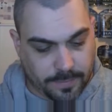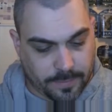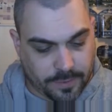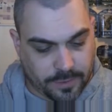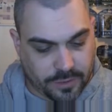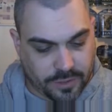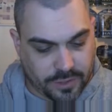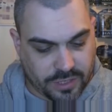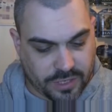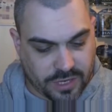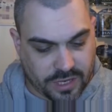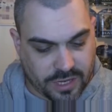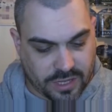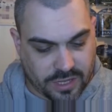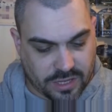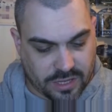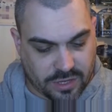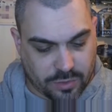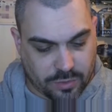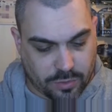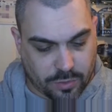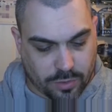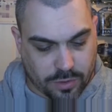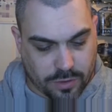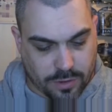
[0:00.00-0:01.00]
Just take
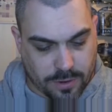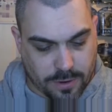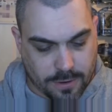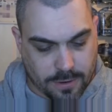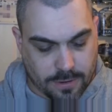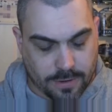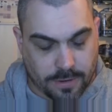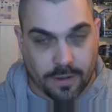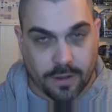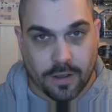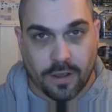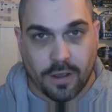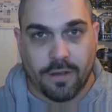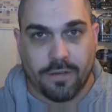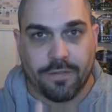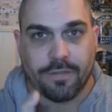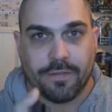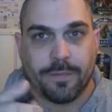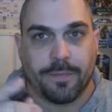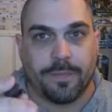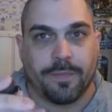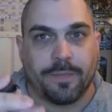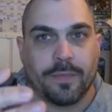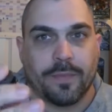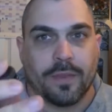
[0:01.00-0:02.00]
this one off.
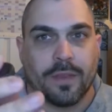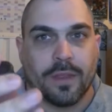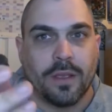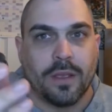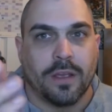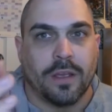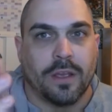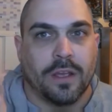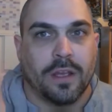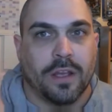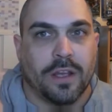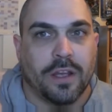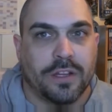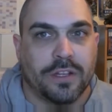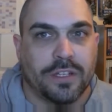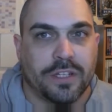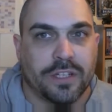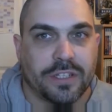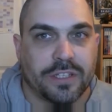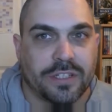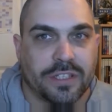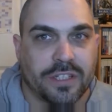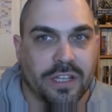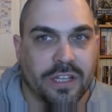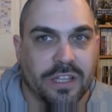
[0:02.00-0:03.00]
As you
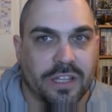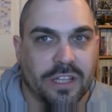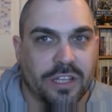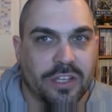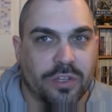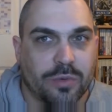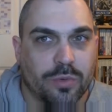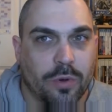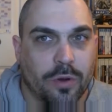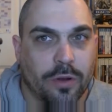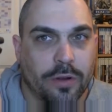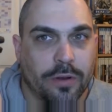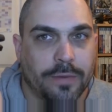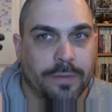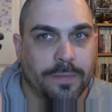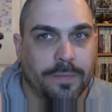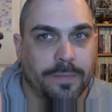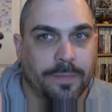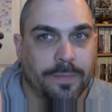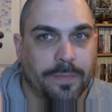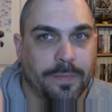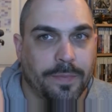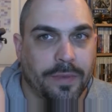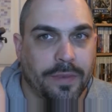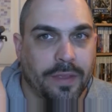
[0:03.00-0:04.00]
can see, this one
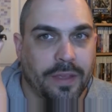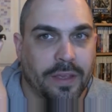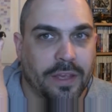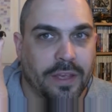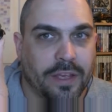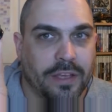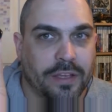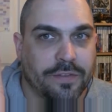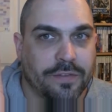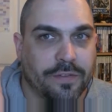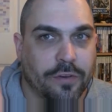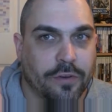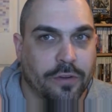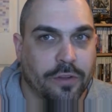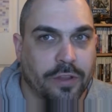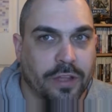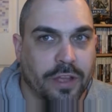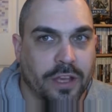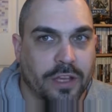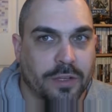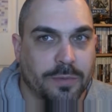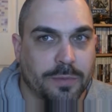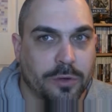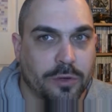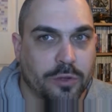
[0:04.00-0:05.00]
is for the
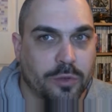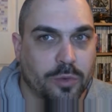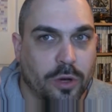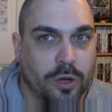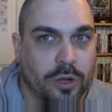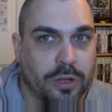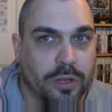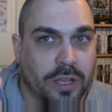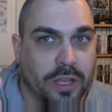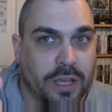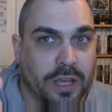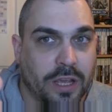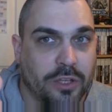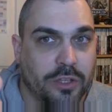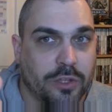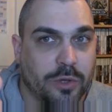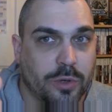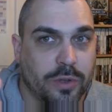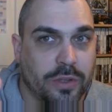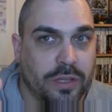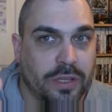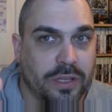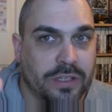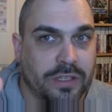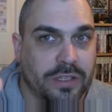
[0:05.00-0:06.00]
Xbox One. You get two
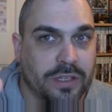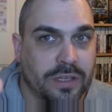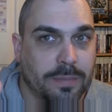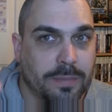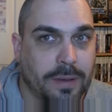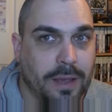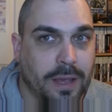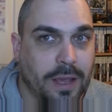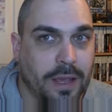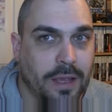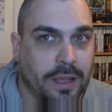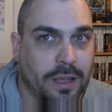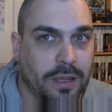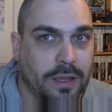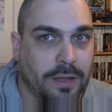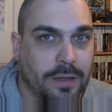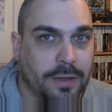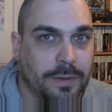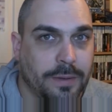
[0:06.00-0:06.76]
of these in a pack.